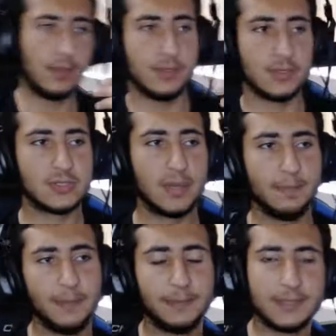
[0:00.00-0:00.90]
Some
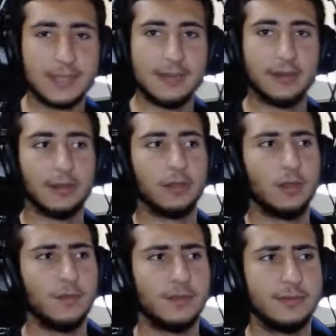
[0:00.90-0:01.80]
people say they're gonna go
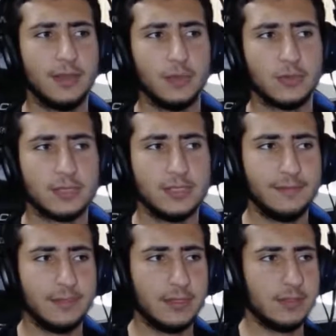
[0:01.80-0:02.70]
with Thiago
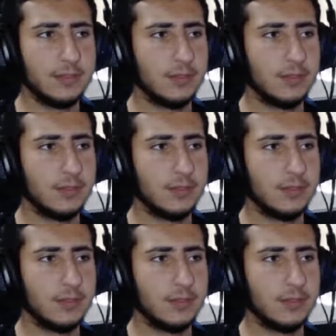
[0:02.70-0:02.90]
Silva.